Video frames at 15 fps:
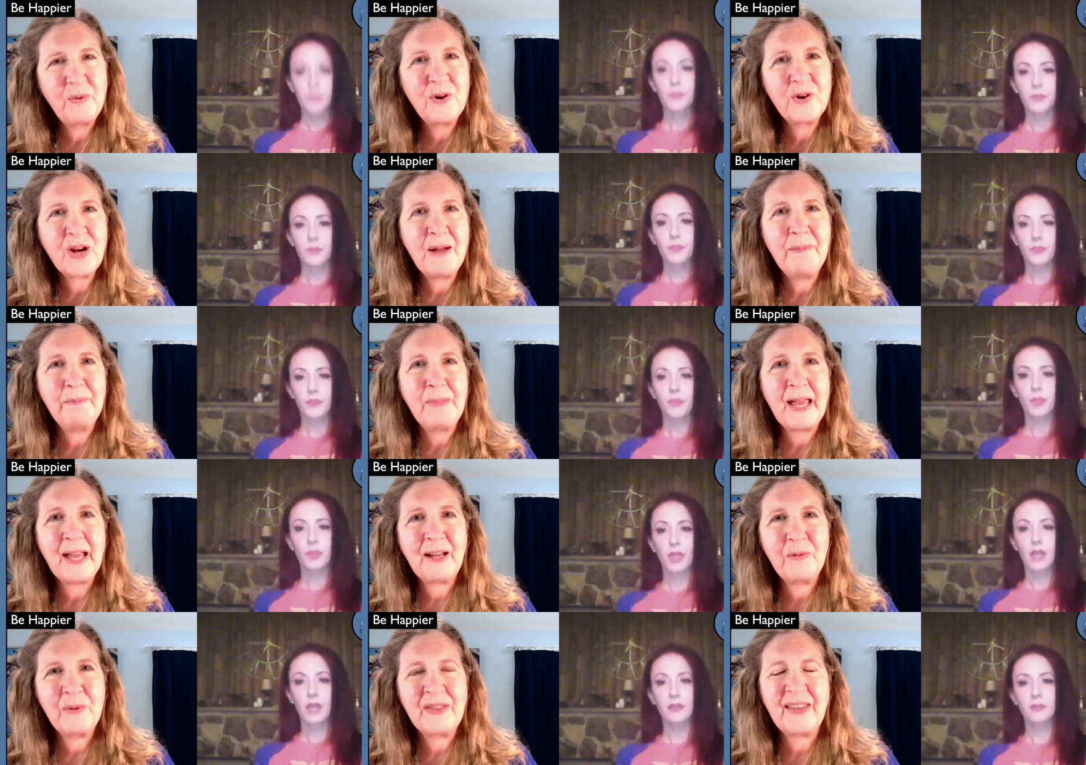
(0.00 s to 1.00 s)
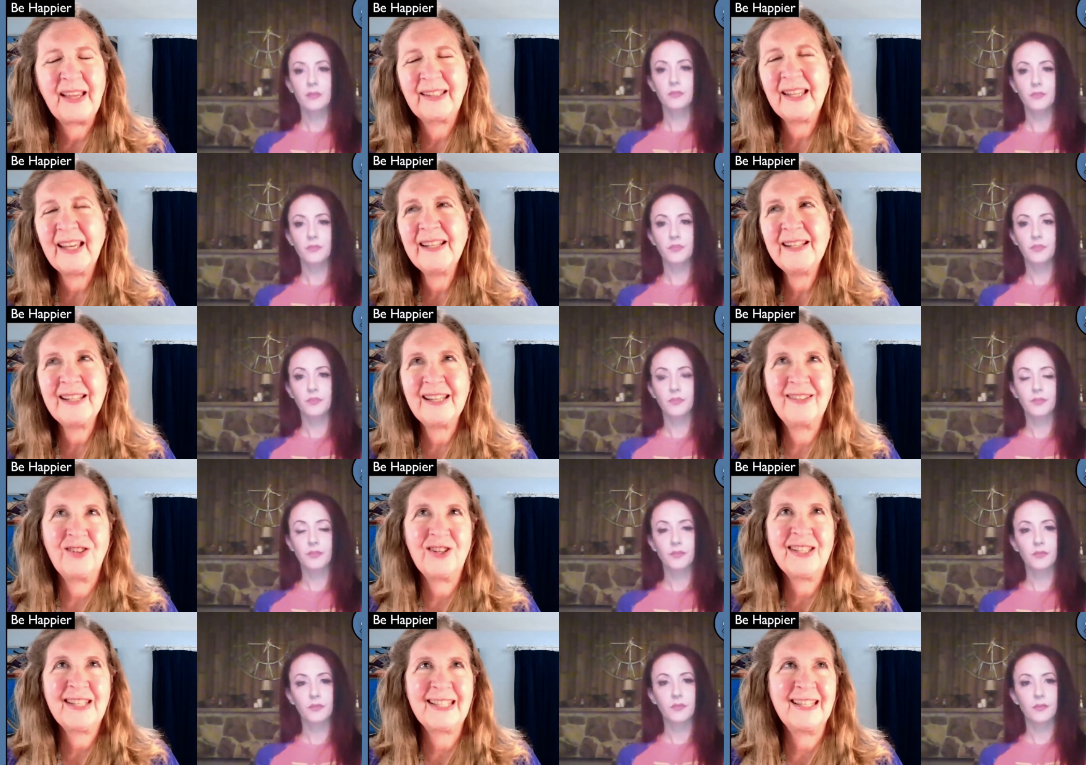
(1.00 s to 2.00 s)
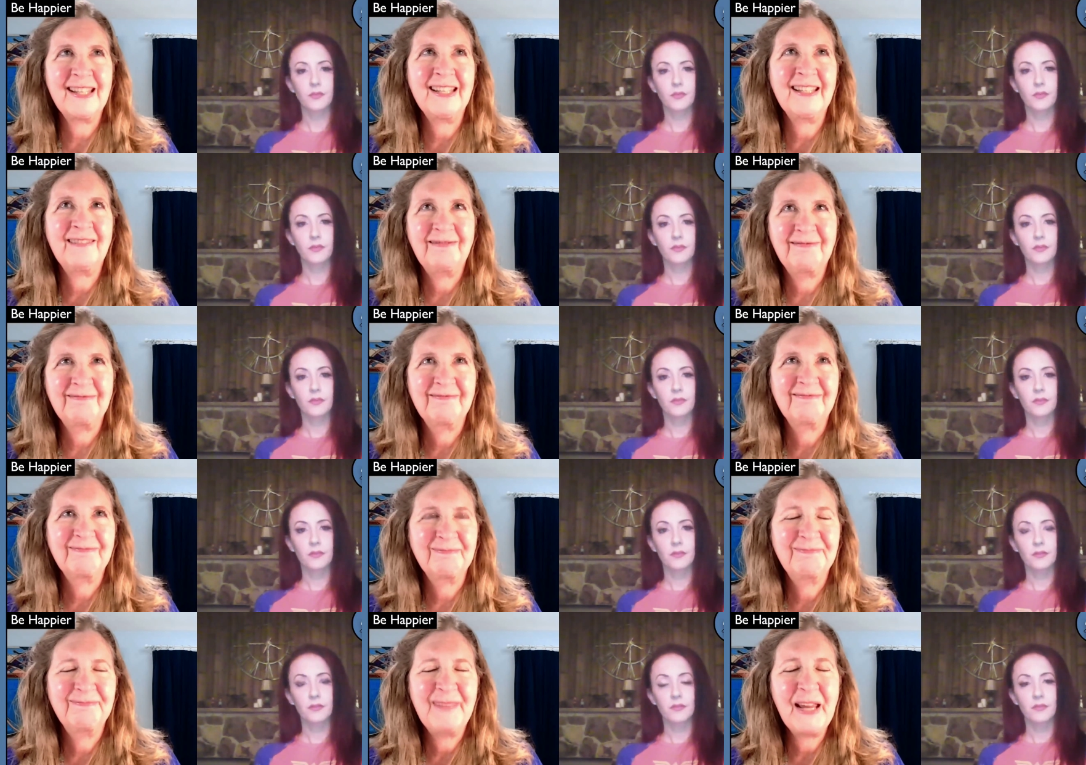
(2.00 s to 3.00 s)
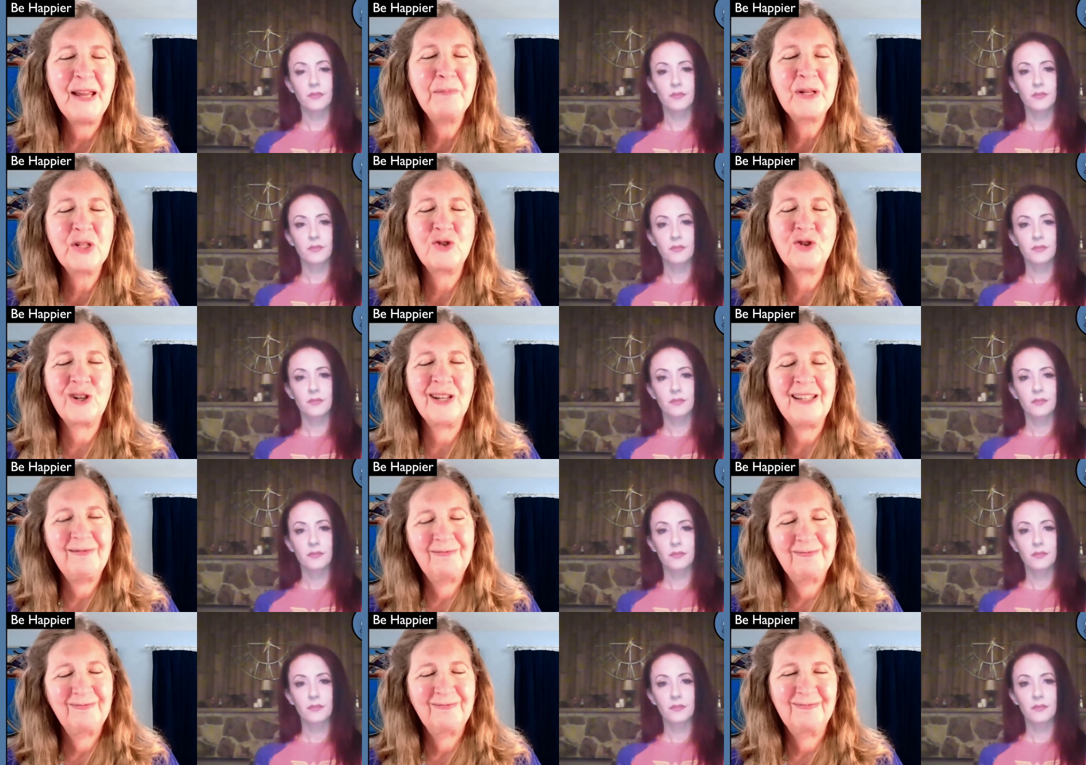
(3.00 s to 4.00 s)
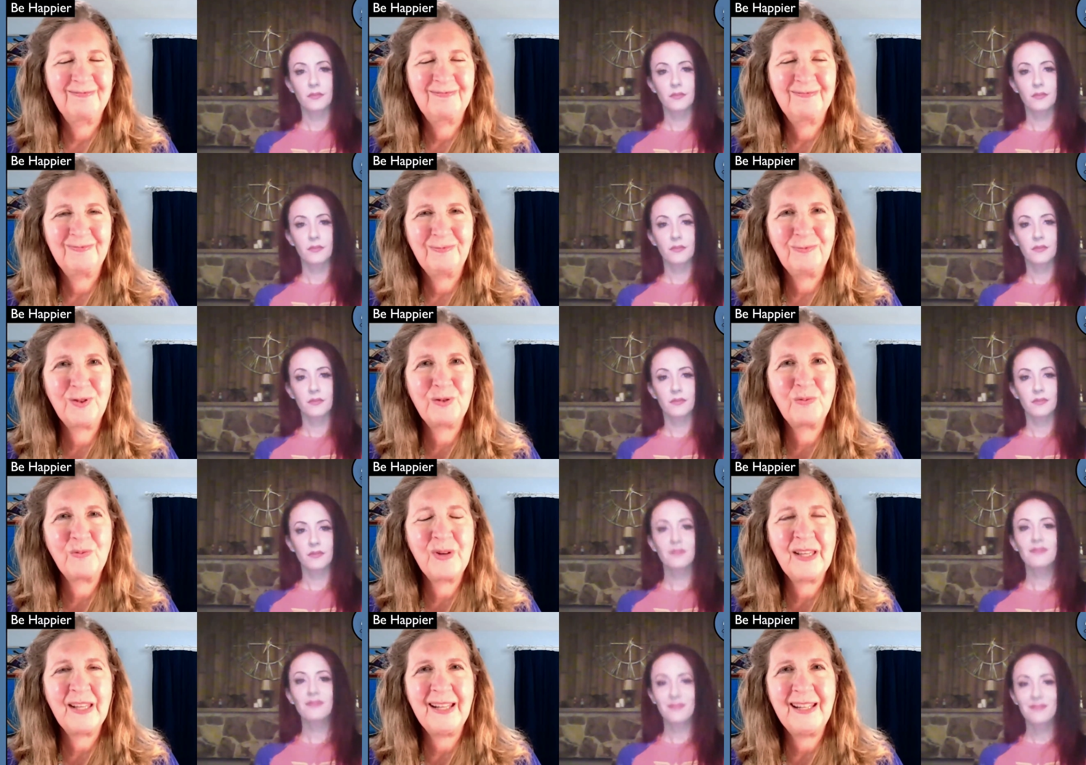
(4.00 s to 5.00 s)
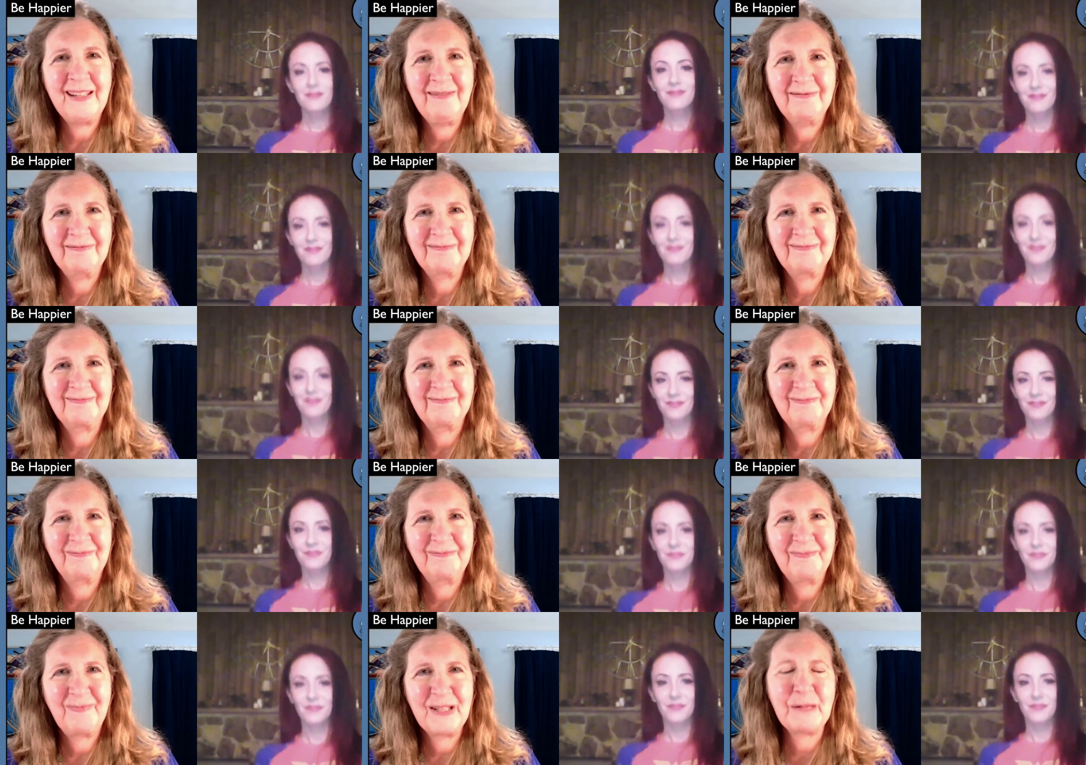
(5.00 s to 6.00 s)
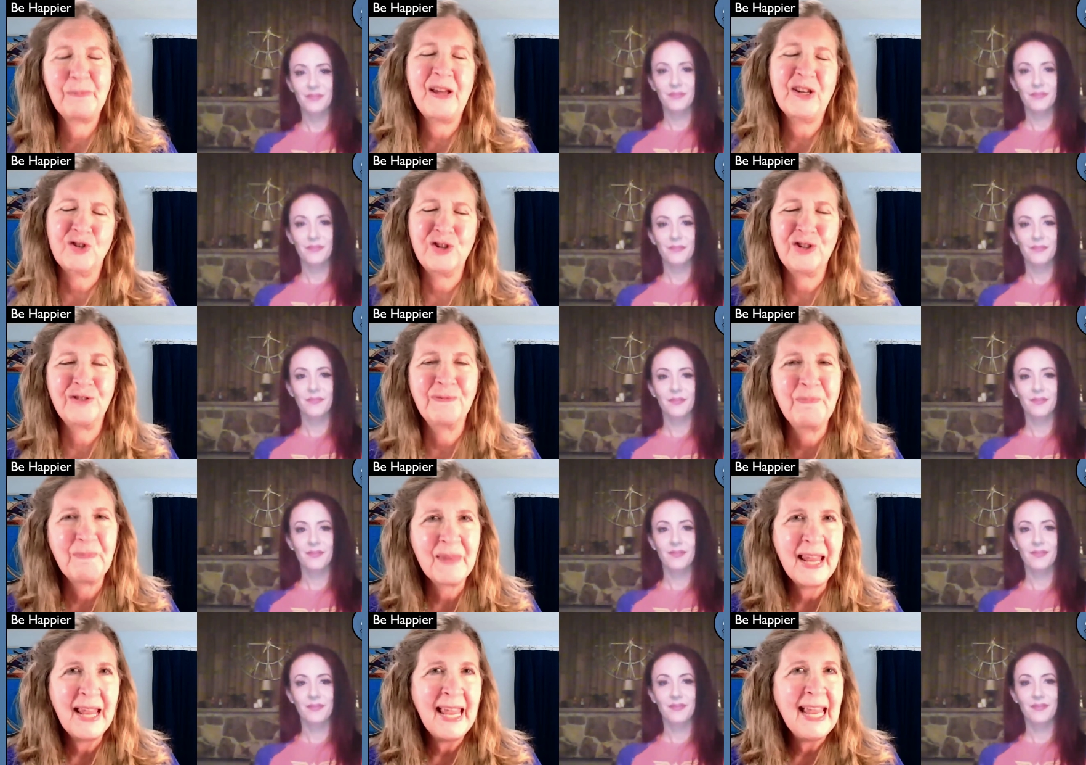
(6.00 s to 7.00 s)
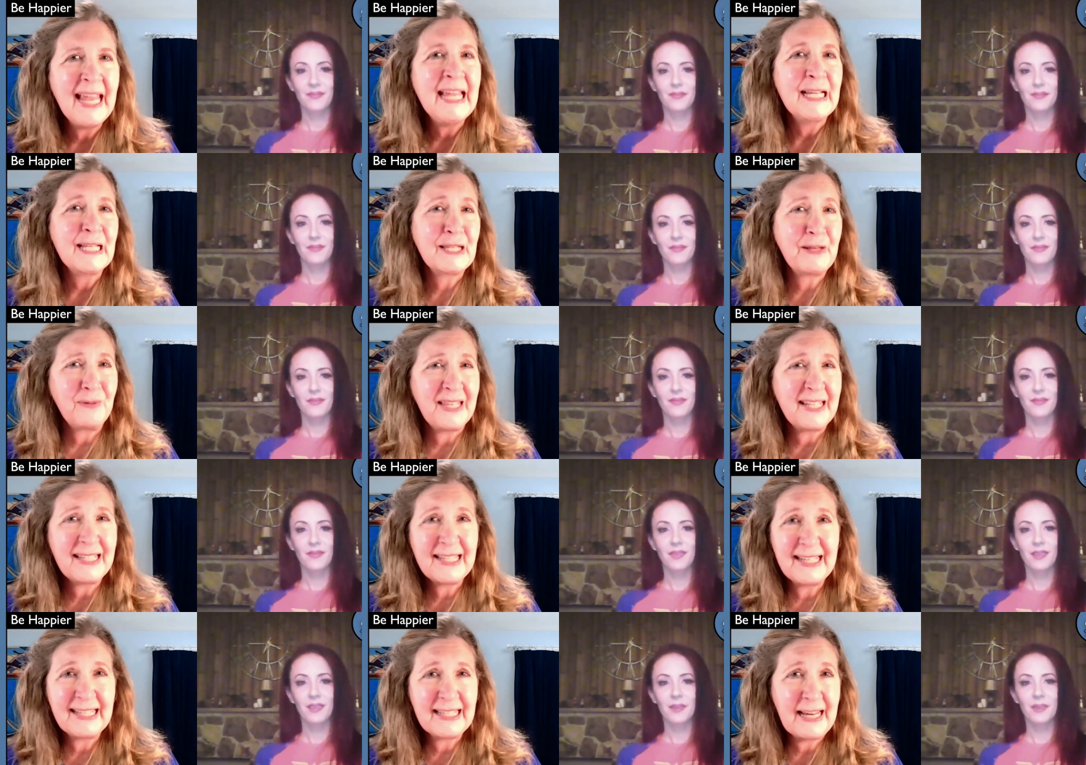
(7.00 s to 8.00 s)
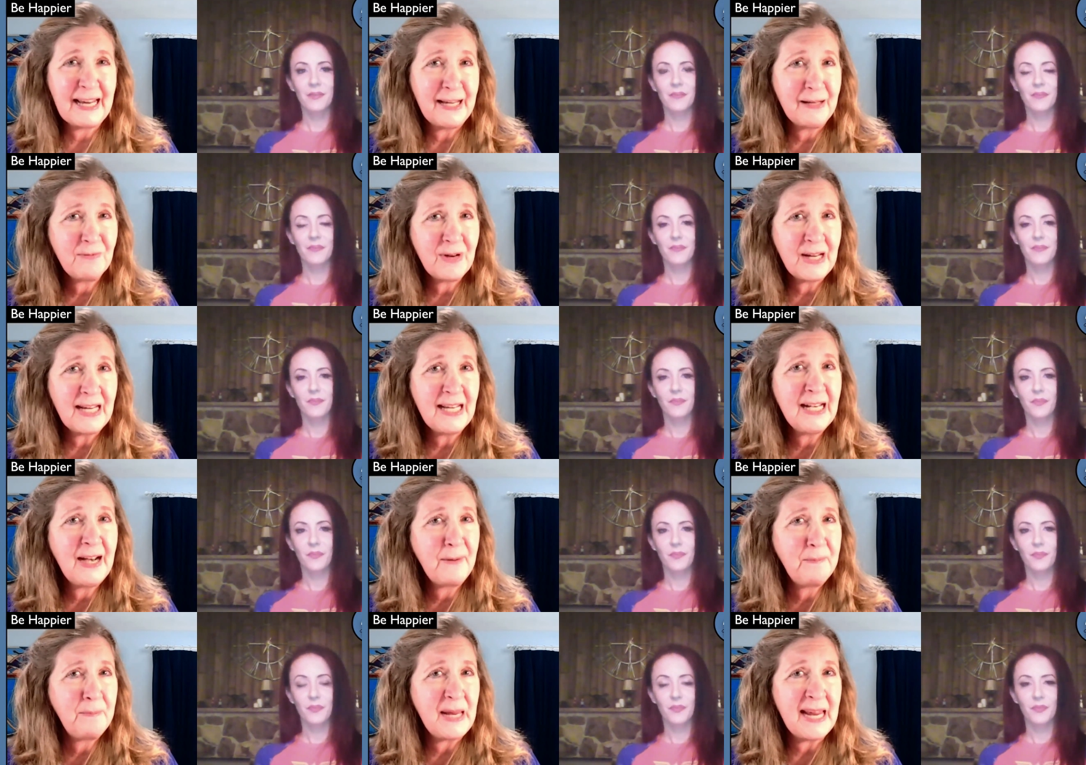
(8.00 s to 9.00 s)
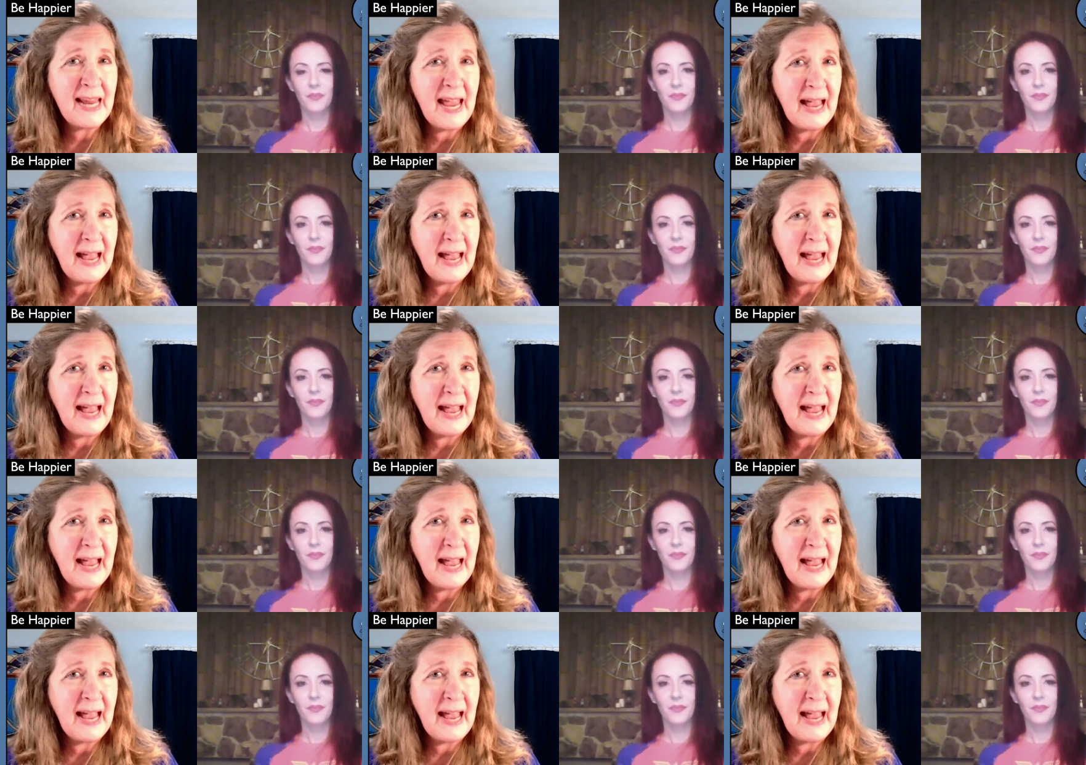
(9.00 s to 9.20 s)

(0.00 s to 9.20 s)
Speaker 1: we'll come back with that. That is just the imagery. It's really special. So this is Anne Reid on Be